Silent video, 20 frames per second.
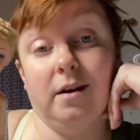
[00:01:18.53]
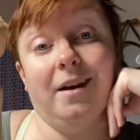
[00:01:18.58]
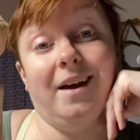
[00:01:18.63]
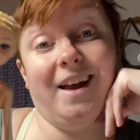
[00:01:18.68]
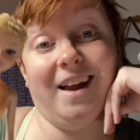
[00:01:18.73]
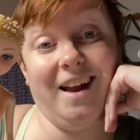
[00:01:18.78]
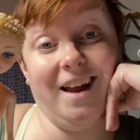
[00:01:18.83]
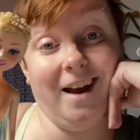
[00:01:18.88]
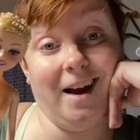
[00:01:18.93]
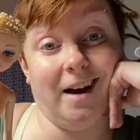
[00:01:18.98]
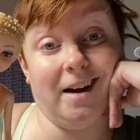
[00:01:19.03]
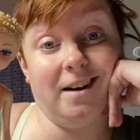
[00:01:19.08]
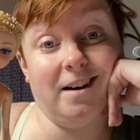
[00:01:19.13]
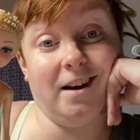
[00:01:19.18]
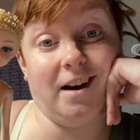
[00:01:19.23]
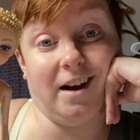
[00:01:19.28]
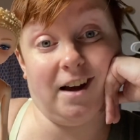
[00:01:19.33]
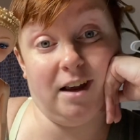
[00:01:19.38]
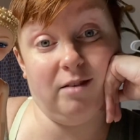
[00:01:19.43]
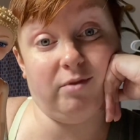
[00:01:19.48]
And
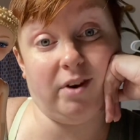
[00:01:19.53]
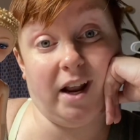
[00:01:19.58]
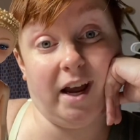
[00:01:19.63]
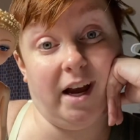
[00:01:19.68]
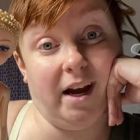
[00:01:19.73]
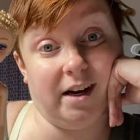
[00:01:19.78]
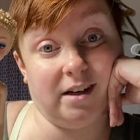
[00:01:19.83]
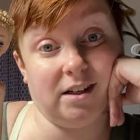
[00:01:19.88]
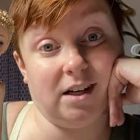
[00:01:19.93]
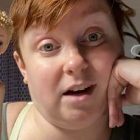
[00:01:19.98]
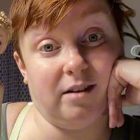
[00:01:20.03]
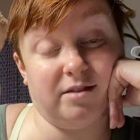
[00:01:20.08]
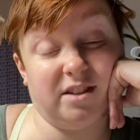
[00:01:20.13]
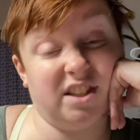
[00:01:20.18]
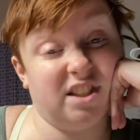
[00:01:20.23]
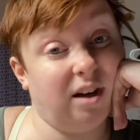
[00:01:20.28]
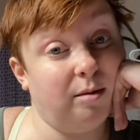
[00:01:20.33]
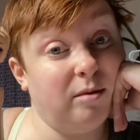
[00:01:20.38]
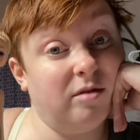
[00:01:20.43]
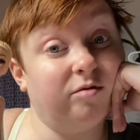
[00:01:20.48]
I even hacked off
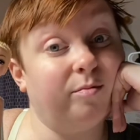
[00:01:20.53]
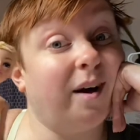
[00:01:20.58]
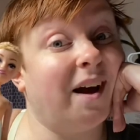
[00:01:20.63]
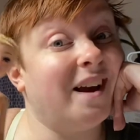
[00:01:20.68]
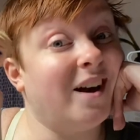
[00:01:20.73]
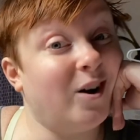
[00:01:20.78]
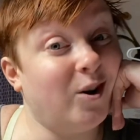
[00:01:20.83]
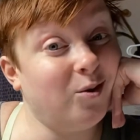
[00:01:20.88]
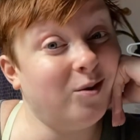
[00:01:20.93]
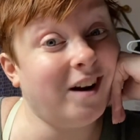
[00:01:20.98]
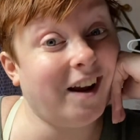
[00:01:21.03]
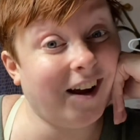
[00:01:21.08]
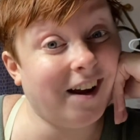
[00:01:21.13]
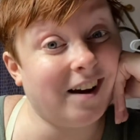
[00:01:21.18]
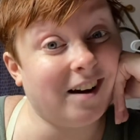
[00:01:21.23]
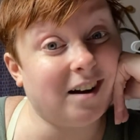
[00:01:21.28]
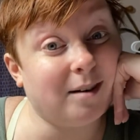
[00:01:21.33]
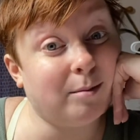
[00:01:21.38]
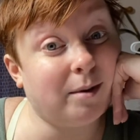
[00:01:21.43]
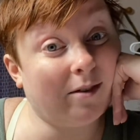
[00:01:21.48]
some of my own
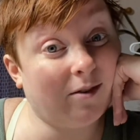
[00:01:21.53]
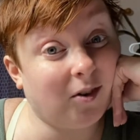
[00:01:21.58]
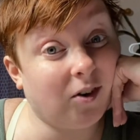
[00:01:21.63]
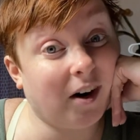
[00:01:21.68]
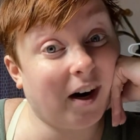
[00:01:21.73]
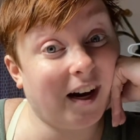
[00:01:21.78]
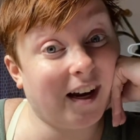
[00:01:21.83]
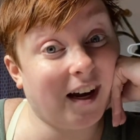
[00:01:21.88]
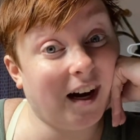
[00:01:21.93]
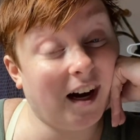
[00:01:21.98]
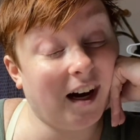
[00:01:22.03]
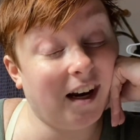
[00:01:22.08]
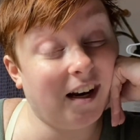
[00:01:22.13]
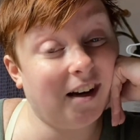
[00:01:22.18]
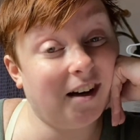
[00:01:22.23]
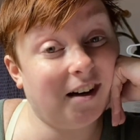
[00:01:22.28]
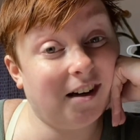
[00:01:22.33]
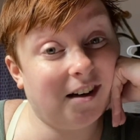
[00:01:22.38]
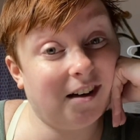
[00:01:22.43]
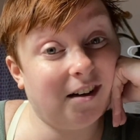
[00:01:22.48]
hair before I got
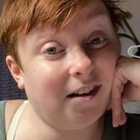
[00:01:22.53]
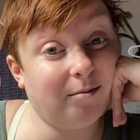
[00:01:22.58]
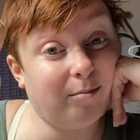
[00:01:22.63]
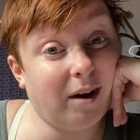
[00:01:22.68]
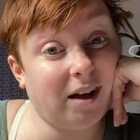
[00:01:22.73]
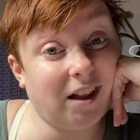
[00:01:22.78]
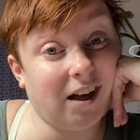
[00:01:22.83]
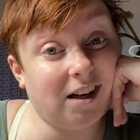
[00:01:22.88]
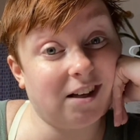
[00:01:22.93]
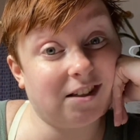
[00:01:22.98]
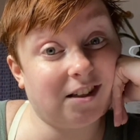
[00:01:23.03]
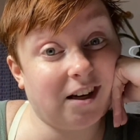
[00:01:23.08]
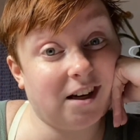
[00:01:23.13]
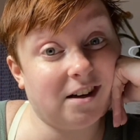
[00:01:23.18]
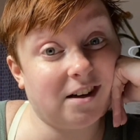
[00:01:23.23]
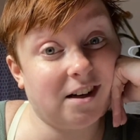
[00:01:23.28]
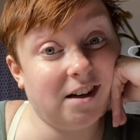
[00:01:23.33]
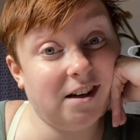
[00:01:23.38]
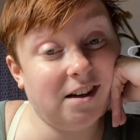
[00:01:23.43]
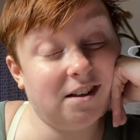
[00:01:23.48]
my last
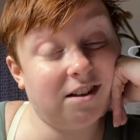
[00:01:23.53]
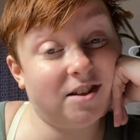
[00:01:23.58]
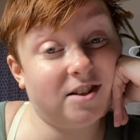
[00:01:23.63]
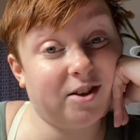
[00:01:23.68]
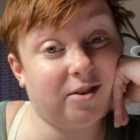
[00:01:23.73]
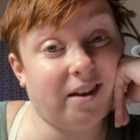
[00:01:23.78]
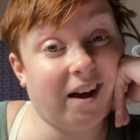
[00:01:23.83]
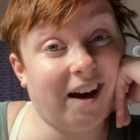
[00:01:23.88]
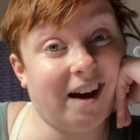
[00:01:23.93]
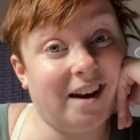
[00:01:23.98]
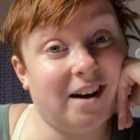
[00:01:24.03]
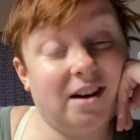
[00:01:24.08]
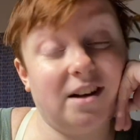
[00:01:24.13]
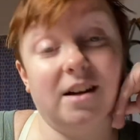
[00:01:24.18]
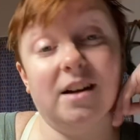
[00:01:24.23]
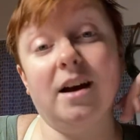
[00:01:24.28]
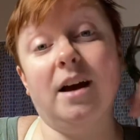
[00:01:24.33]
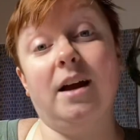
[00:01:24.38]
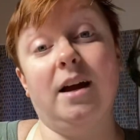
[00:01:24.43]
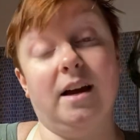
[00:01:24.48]
haircut so that
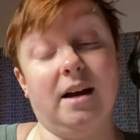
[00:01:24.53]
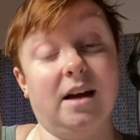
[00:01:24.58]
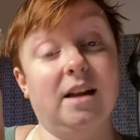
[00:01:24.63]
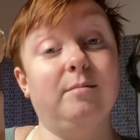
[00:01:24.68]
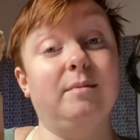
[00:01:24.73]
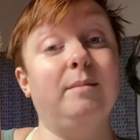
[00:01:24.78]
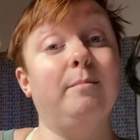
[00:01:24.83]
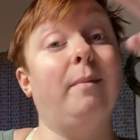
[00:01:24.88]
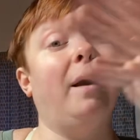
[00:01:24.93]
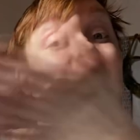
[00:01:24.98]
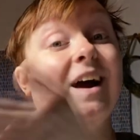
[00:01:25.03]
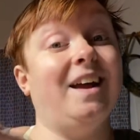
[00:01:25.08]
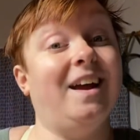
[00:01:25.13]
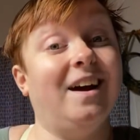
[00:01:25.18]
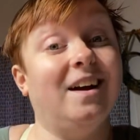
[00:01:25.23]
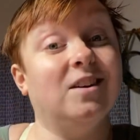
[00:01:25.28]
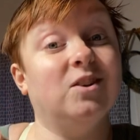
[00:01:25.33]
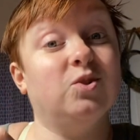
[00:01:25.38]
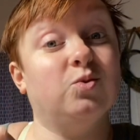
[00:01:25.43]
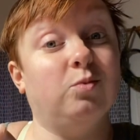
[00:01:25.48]
it can be my
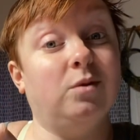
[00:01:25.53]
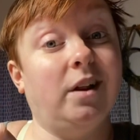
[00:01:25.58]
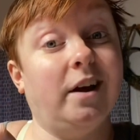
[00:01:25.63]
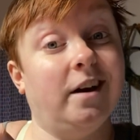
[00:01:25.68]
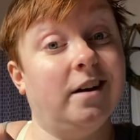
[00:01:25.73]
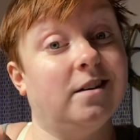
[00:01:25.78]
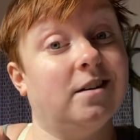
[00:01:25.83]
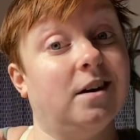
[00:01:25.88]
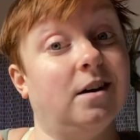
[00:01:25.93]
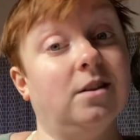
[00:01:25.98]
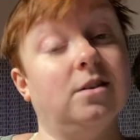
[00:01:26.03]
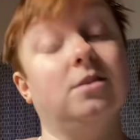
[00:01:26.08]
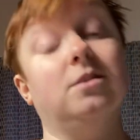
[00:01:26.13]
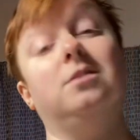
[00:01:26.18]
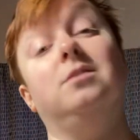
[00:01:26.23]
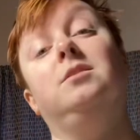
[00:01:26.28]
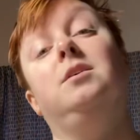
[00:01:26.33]
actual hair color.